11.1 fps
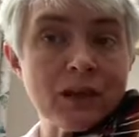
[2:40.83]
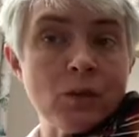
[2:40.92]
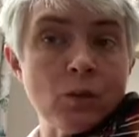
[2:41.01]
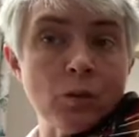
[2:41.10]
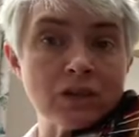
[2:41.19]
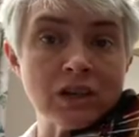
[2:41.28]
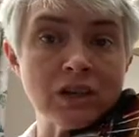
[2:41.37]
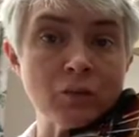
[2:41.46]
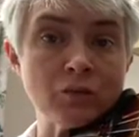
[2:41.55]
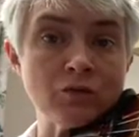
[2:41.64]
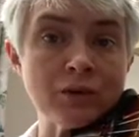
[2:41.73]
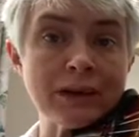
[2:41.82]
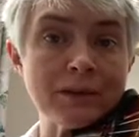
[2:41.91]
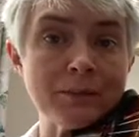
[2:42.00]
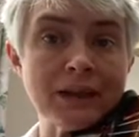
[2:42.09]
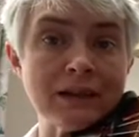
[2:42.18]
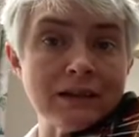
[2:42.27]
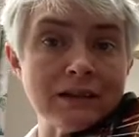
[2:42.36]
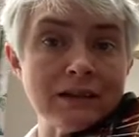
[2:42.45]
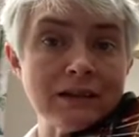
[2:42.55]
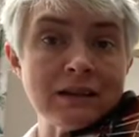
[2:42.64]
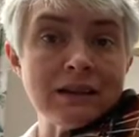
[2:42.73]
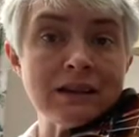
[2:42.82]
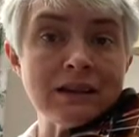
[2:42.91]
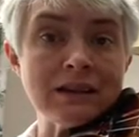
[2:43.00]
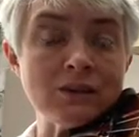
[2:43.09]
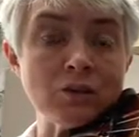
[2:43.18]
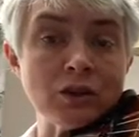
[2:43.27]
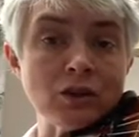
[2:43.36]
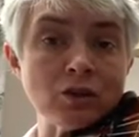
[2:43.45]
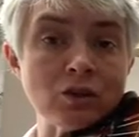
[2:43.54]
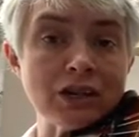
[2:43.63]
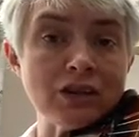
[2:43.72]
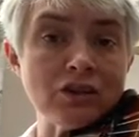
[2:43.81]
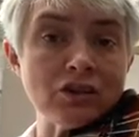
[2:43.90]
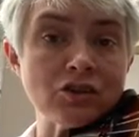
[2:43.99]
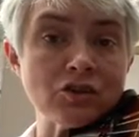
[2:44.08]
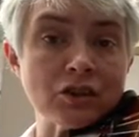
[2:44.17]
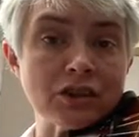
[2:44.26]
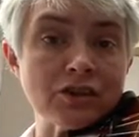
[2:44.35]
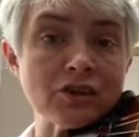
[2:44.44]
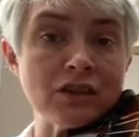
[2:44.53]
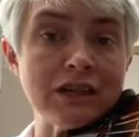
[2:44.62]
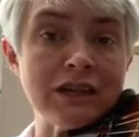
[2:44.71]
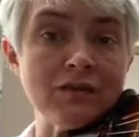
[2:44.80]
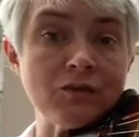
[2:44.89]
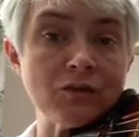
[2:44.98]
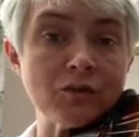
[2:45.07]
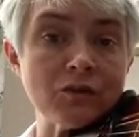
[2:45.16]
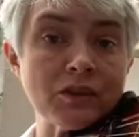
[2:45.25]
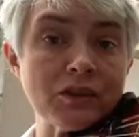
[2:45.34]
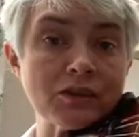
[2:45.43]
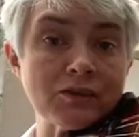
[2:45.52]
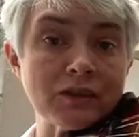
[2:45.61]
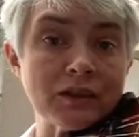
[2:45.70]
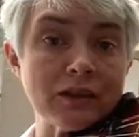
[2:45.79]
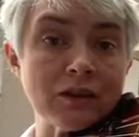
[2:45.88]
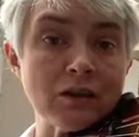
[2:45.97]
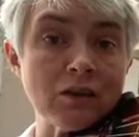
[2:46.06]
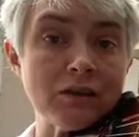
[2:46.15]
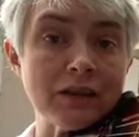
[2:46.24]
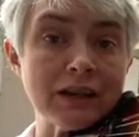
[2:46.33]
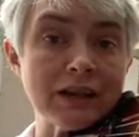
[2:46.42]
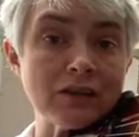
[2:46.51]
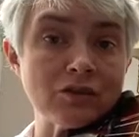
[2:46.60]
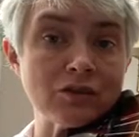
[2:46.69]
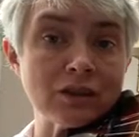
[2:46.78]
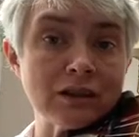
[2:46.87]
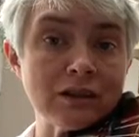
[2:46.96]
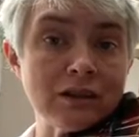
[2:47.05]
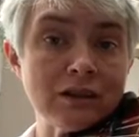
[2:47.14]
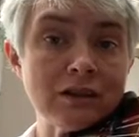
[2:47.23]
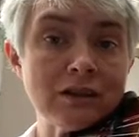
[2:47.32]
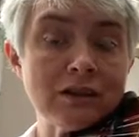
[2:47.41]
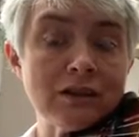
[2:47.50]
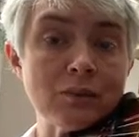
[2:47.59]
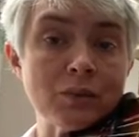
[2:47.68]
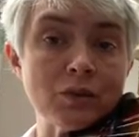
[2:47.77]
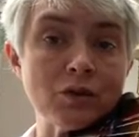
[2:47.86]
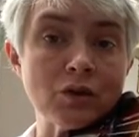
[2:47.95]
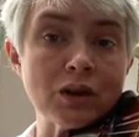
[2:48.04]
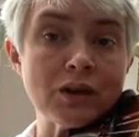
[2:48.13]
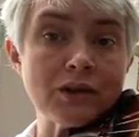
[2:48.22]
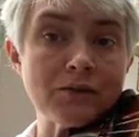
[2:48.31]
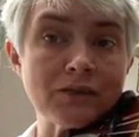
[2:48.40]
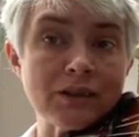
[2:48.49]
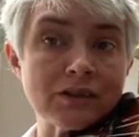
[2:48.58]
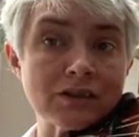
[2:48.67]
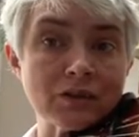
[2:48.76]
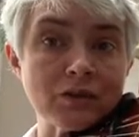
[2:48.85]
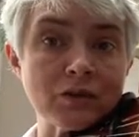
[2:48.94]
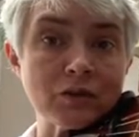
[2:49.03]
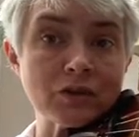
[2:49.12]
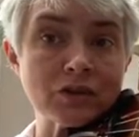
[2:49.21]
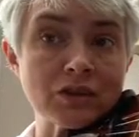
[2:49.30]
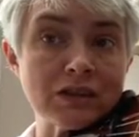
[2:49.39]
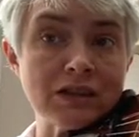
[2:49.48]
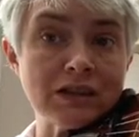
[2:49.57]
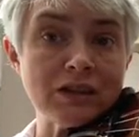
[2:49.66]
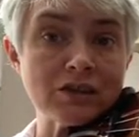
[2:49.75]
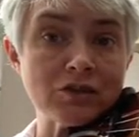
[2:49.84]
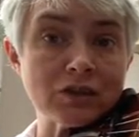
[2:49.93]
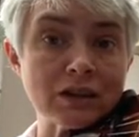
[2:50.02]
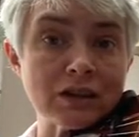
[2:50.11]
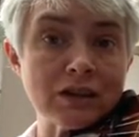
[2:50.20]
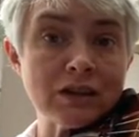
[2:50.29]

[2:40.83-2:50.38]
What I would recommend is when you're changing strings to leave your first finger on the A string, put your other fingers over onto the D string,